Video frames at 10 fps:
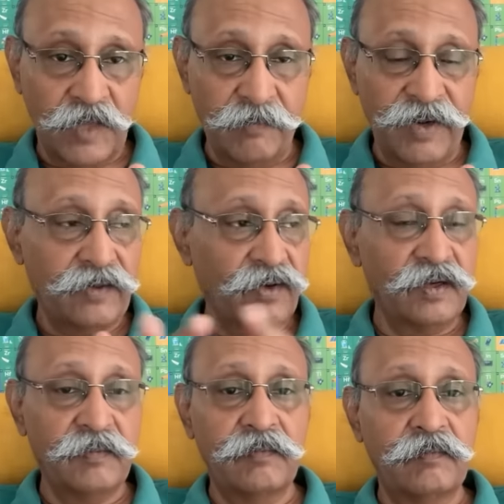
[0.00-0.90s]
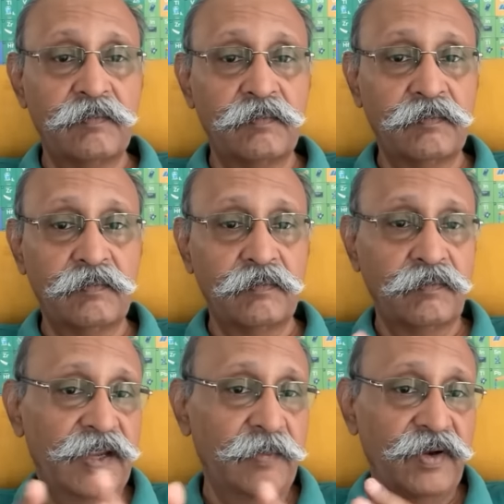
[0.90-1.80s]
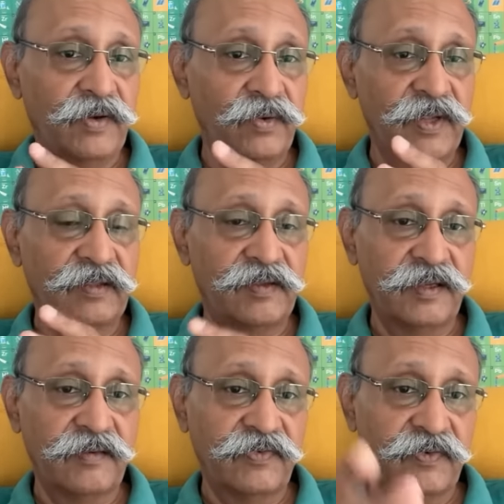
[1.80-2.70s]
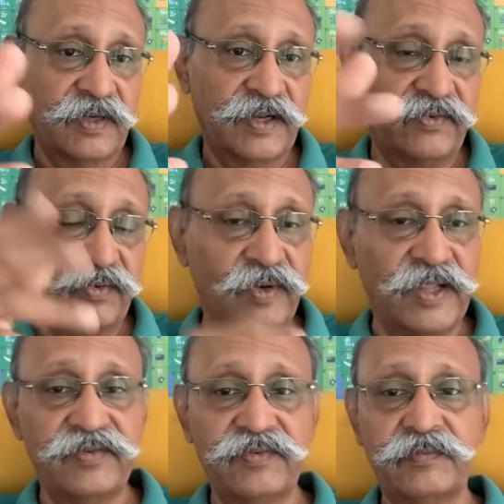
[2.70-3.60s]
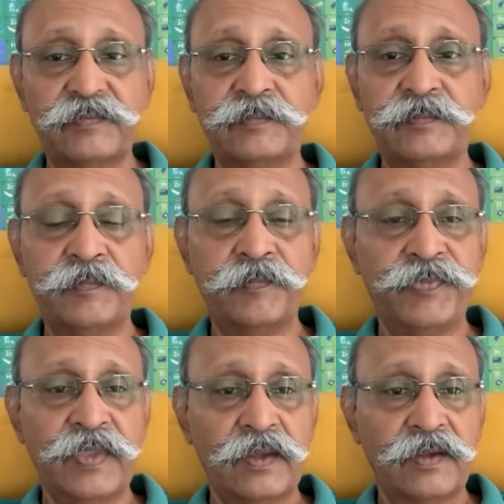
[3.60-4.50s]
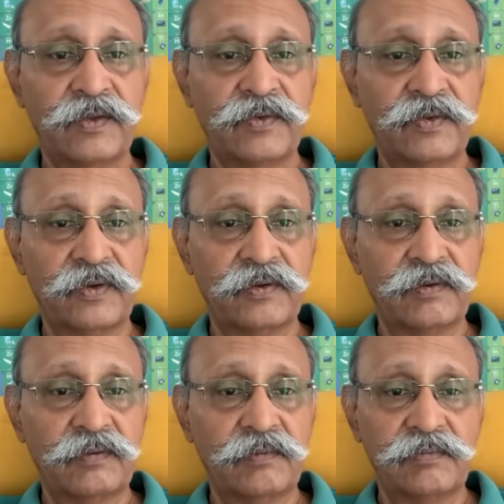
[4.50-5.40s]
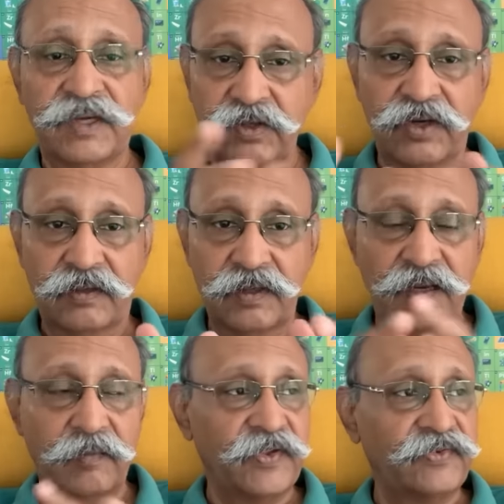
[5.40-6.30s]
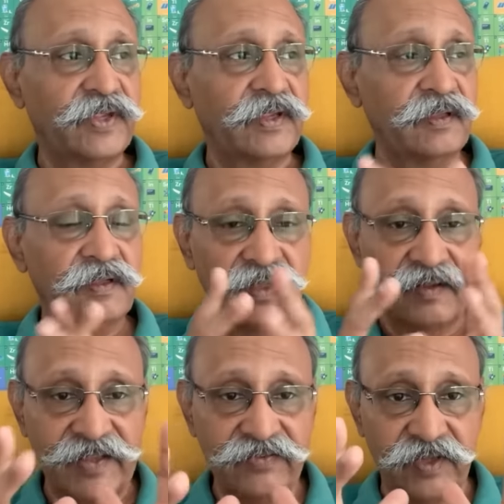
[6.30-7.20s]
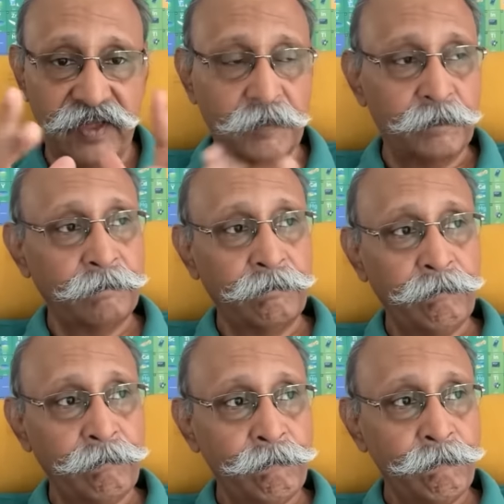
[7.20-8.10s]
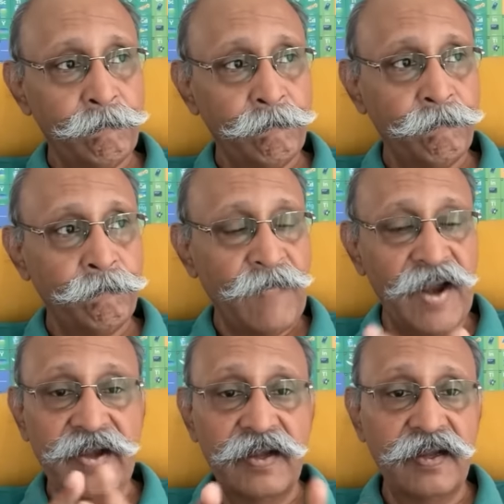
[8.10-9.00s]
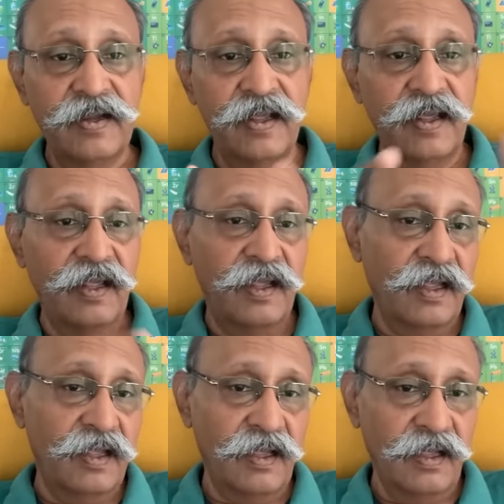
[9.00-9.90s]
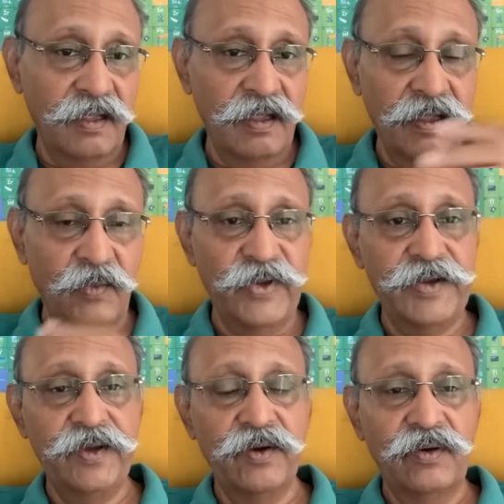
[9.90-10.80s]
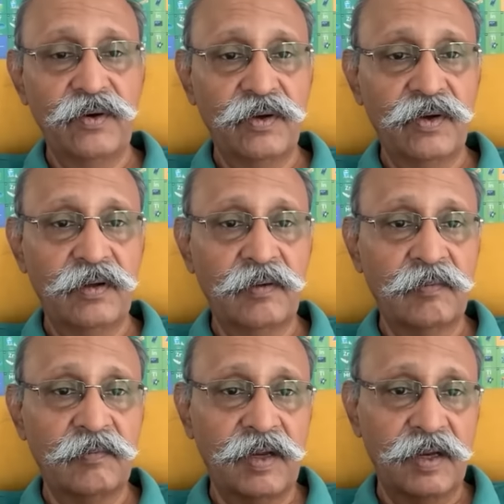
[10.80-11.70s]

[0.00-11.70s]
I might not be able to do anything for the next 2 days. So I thought I'll this thing. The next thing, I did a video on